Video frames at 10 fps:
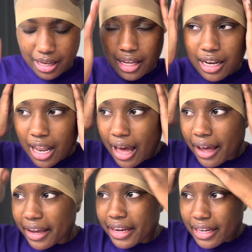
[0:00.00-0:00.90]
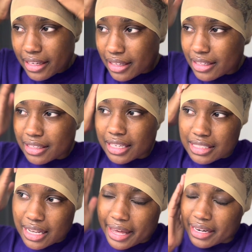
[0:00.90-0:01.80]
like this
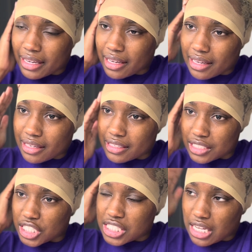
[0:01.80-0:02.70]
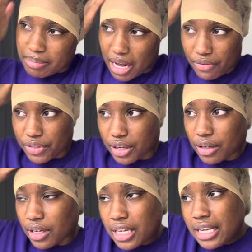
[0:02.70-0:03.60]
lady, she stepped off the